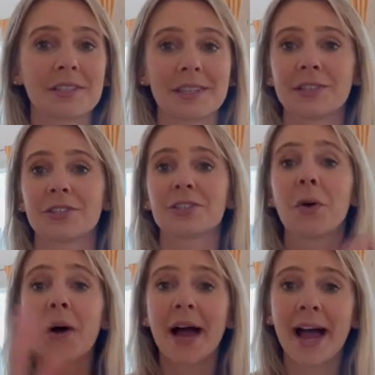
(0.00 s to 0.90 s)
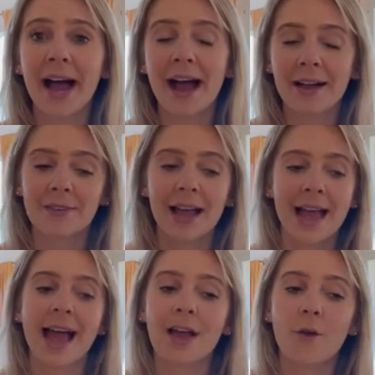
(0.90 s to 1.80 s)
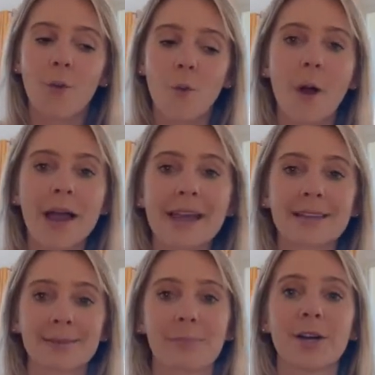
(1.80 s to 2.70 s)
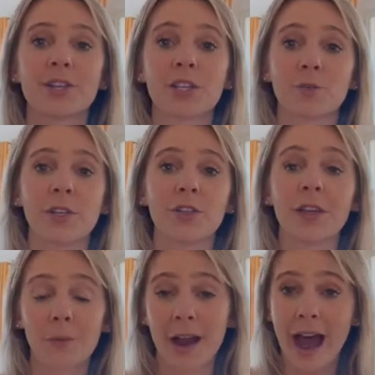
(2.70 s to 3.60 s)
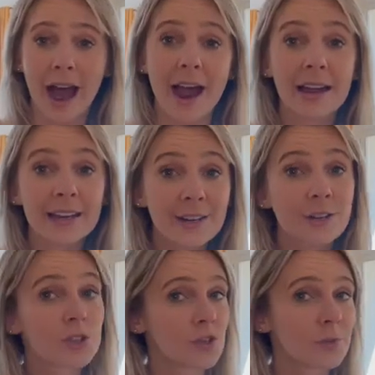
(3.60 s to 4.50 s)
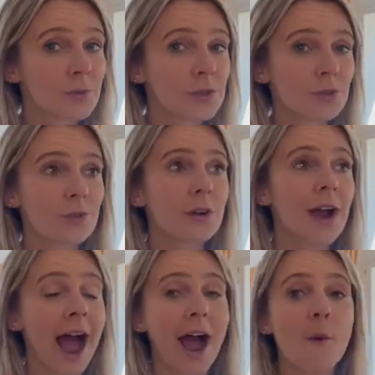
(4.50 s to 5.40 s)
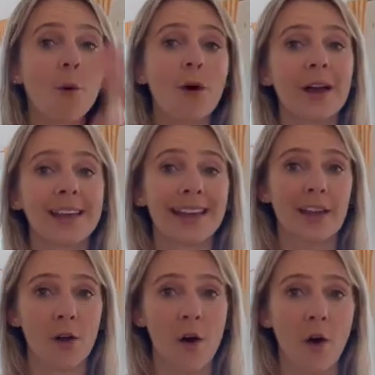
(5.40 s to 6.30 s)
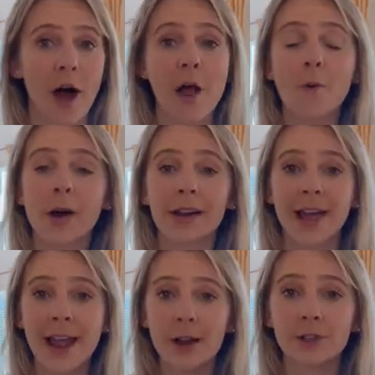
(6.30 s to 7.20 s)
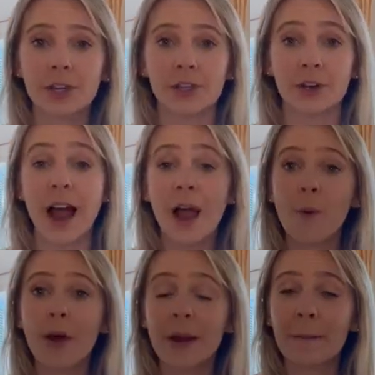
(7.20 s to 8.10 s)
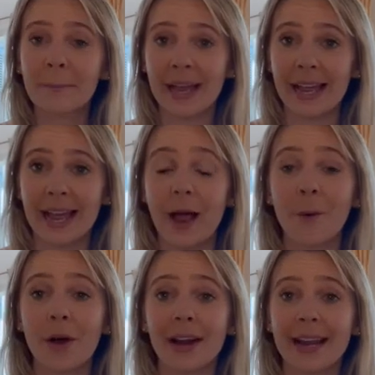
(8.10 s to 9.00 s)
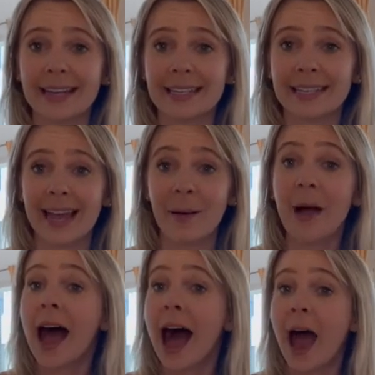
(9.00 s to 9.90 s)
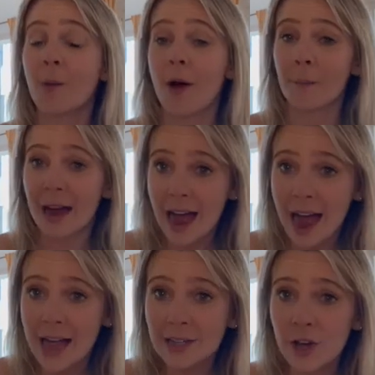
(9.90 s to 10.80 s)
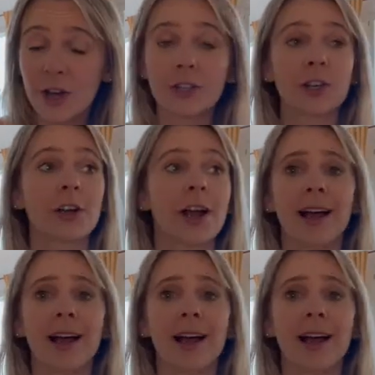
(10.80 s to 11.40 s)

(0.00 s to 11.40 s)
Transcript: They just don't have quite as much as we do. Like when I hear superstore, I want it all. I want a hairdresser. I want a bank. I want an ATM. I want my eye doctor.